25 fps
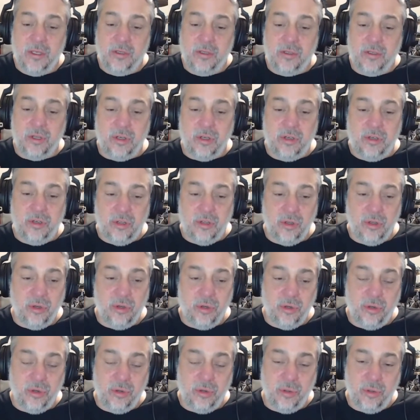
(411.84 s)
to
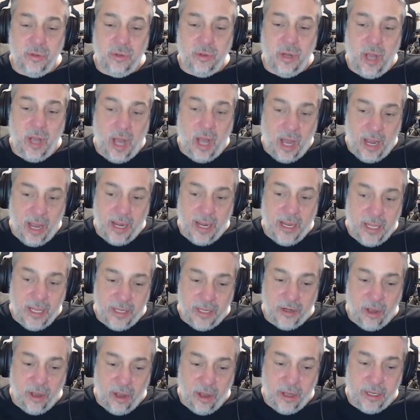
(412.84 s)
do high
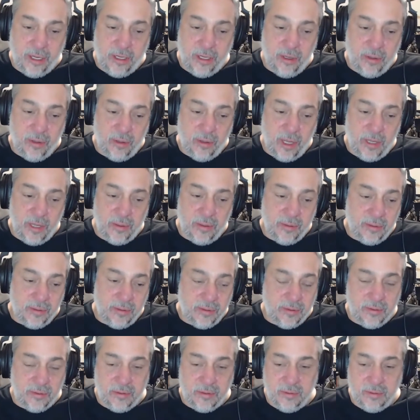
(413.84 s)
end audio i
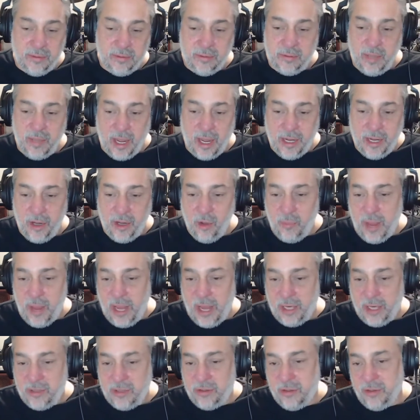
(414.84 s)
i go
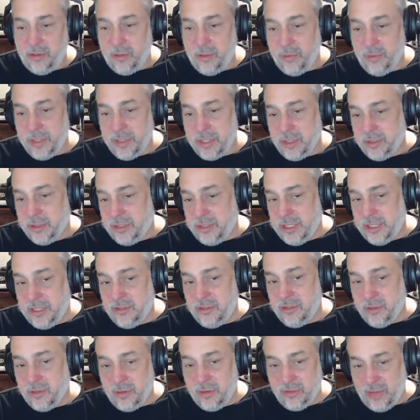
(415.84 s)
back to the original d
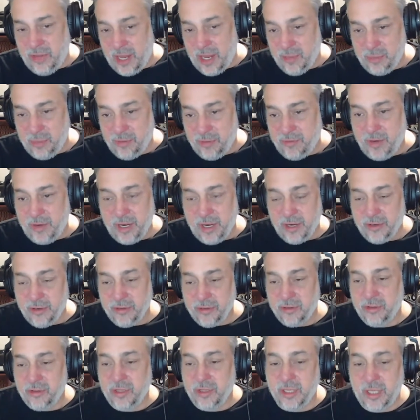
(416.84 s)
series
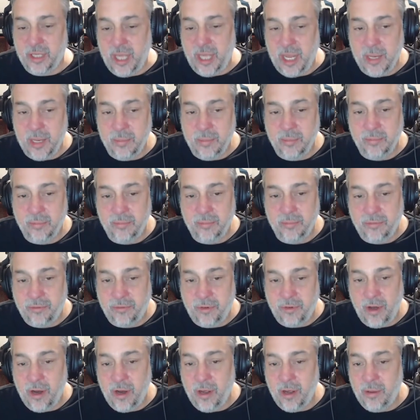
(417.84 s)
amplifiers that came
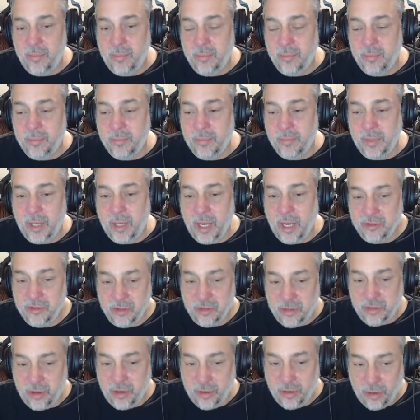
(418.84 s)
from
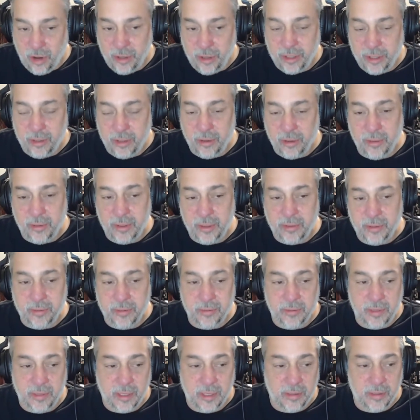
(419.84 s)
Esoteric audio
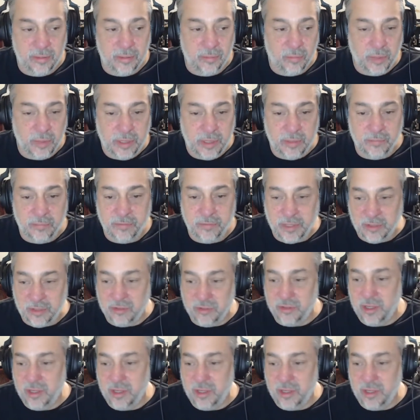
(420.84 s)
and then we fixed